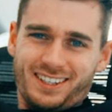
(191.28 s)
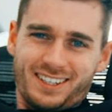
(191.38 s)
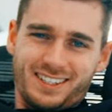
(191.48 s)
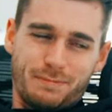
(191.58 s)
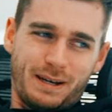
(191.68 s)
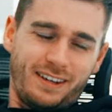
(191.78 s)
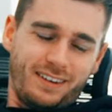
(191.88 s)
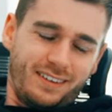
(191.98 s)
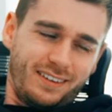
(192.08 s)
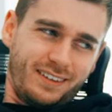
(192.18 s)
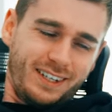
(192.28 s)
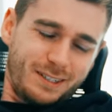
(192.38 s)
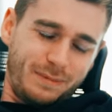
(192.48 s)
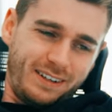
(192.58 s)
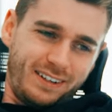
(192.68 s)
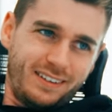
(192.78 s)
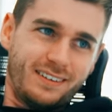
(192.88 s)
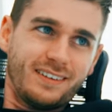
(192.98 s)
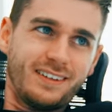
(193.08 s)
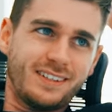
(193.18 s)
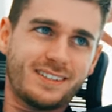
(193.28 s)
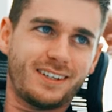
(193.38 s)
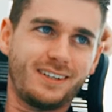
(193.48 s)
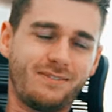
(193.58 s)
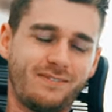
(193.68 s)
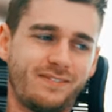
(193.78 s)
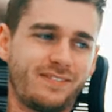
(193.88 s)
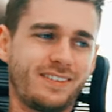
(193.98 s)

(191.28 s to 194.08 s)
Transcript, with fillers: that's about it. That's about it. It's um,